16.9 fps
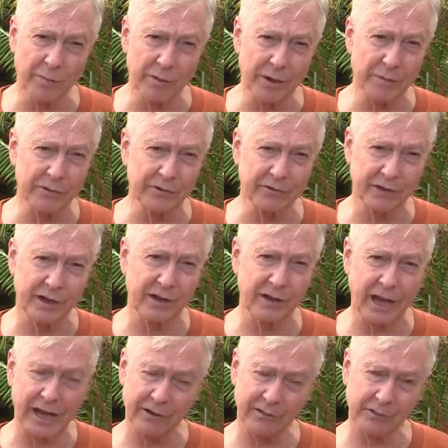People
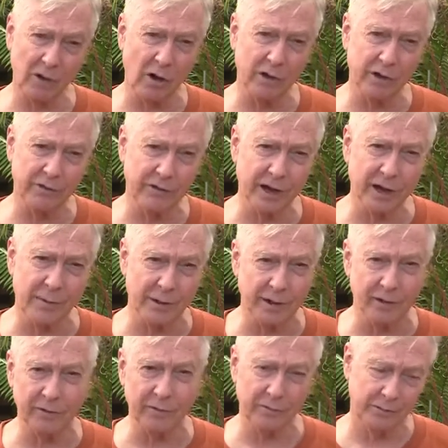ask all the time,
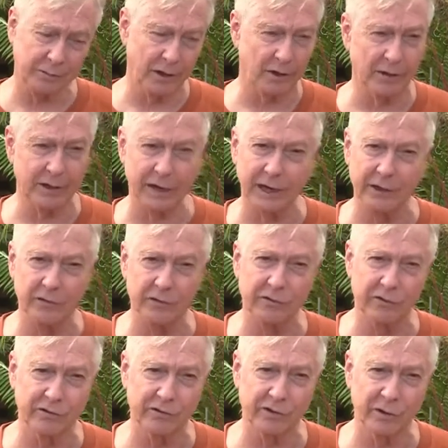can I use
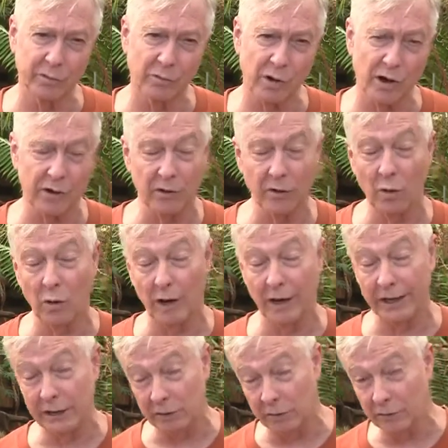distilled water? Or
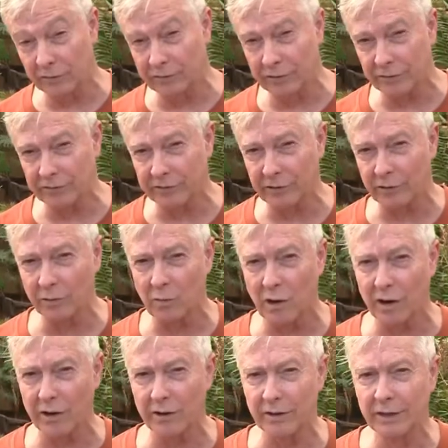I use distilled
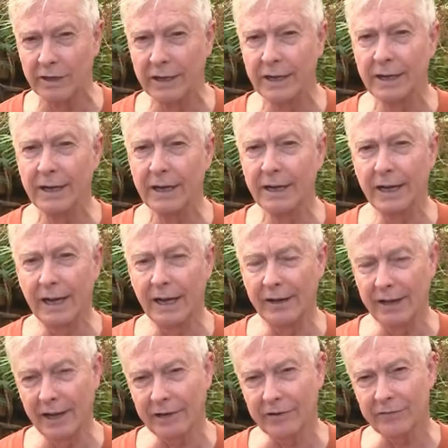water,
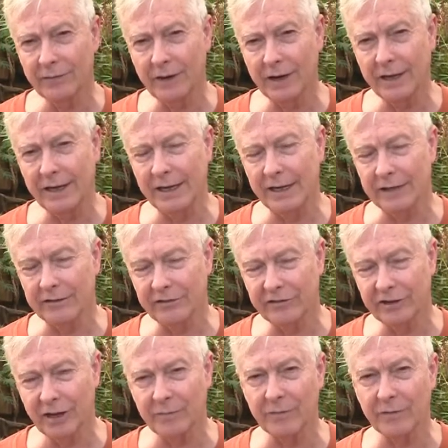and that's fine,
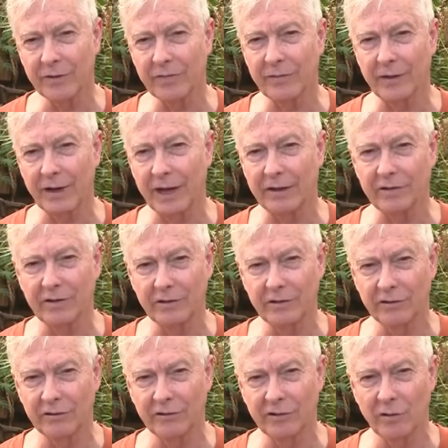except for the fact that
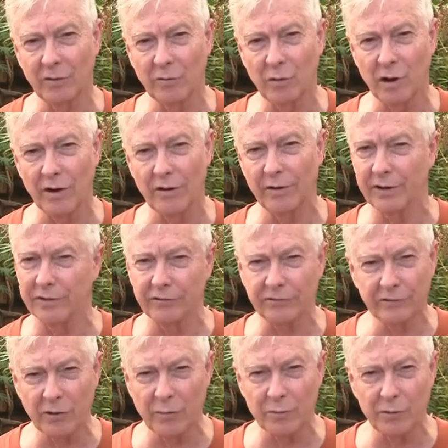distilled water is
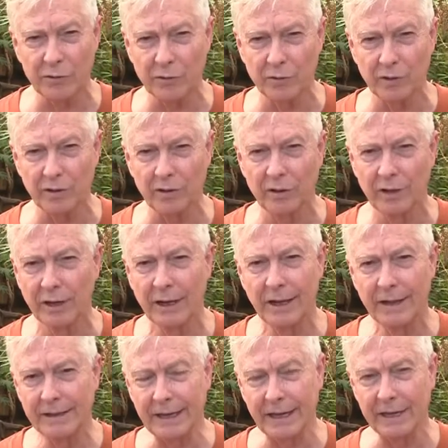so pure
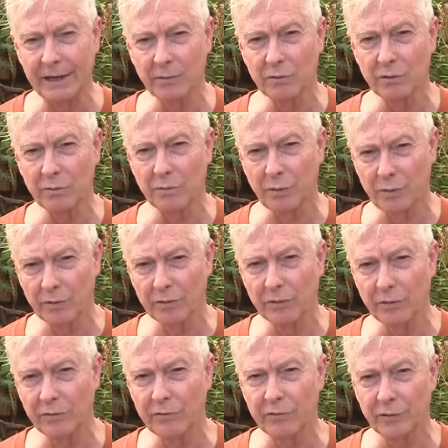that it will pull
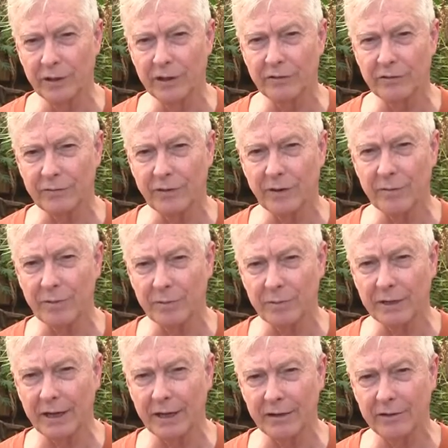nutrients from the
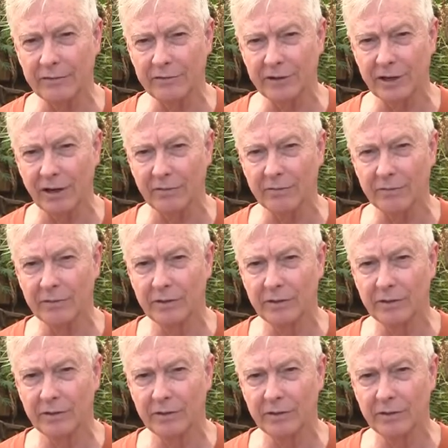plant itself.